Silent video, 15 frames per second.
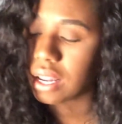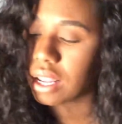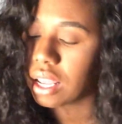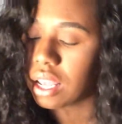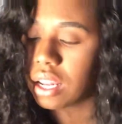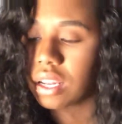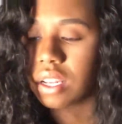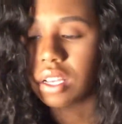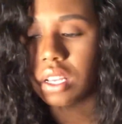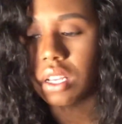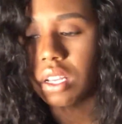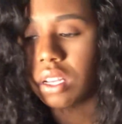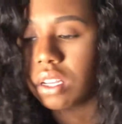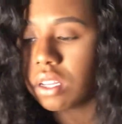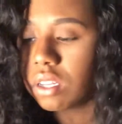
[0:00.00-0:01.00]
and
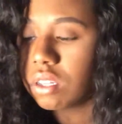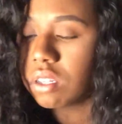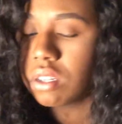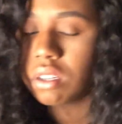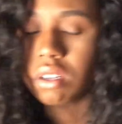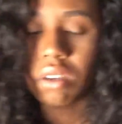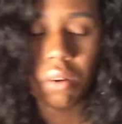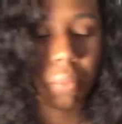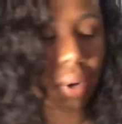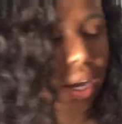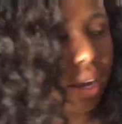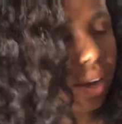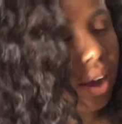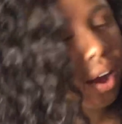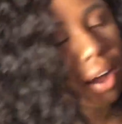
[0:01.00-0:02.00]
oh my
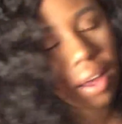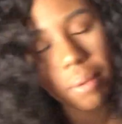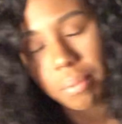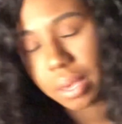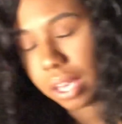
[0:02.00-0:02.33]
God,